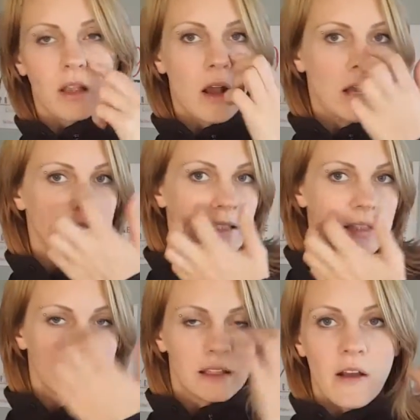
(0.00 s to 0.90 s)
causes
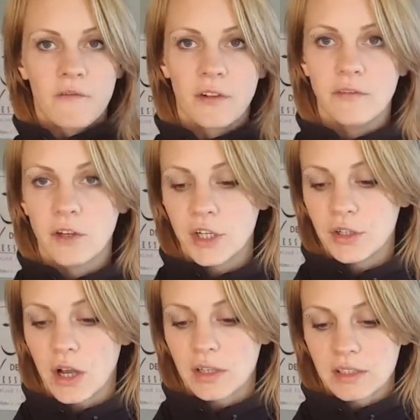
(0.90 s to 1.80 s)
discomfort for your
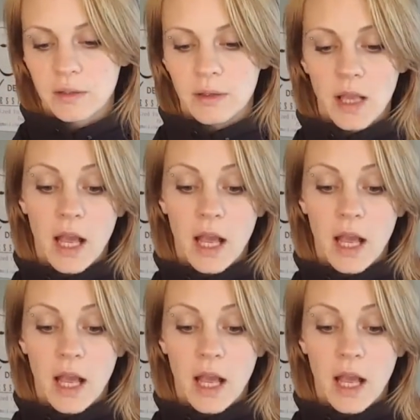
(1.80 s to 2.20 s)
dog's